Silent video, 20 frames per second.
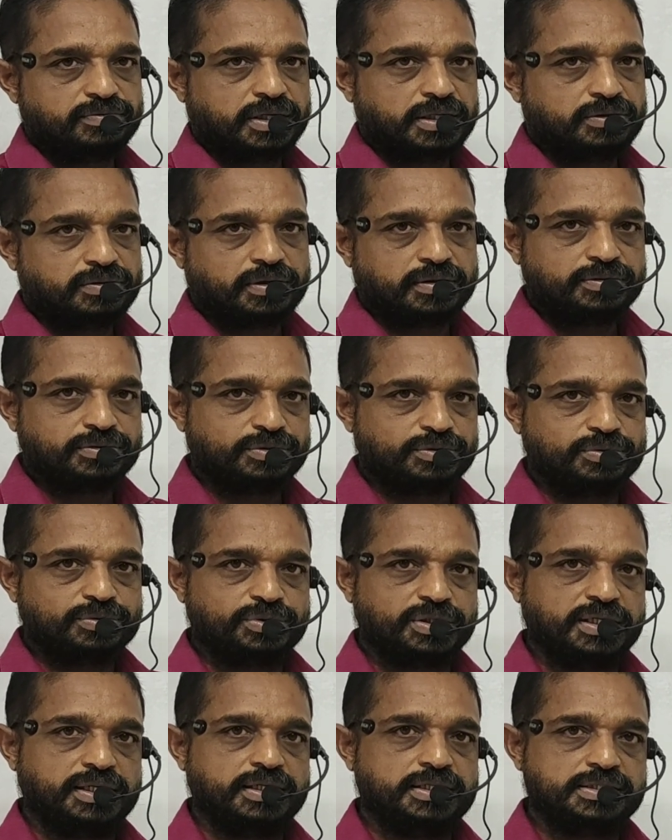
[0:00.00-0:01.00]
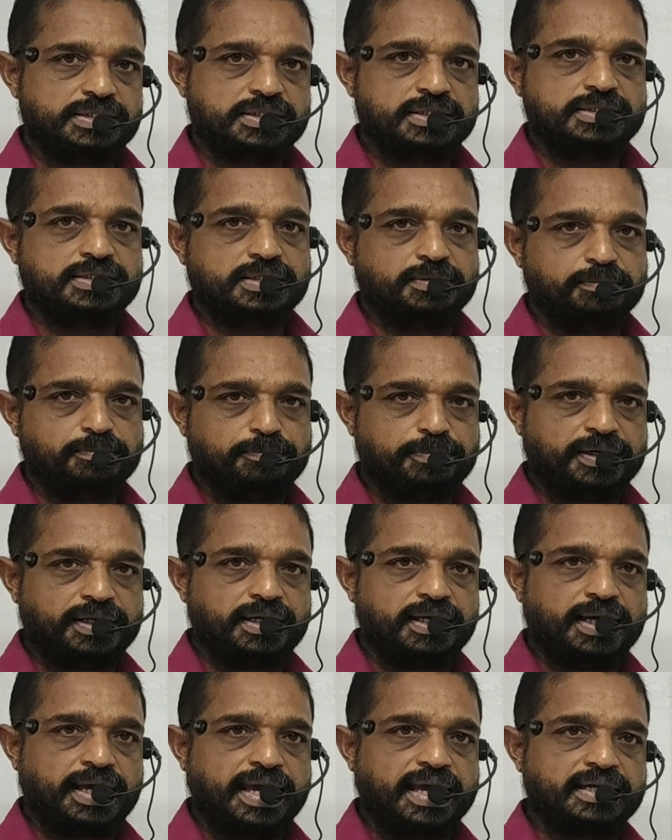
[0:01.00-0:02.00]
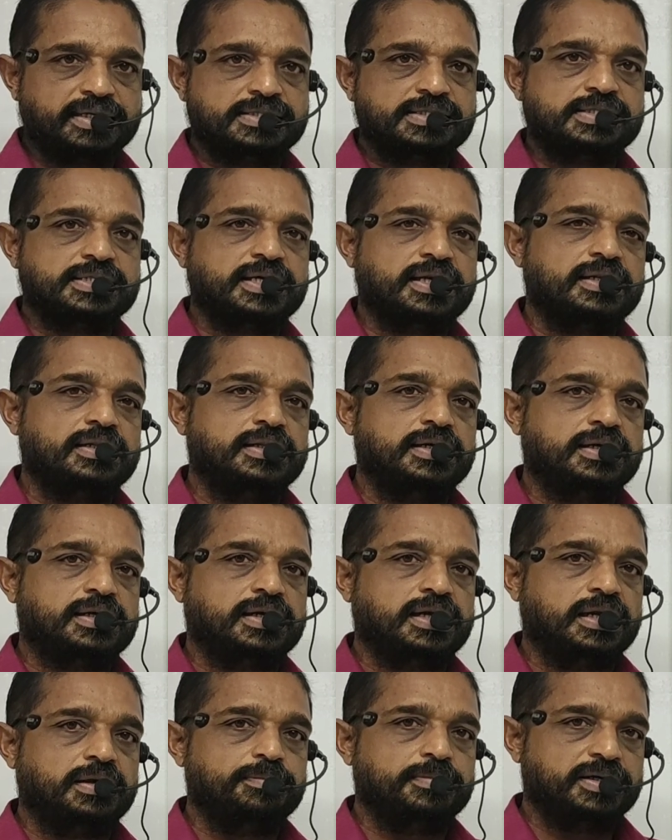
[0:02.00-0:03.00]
What you have to do is simply extend that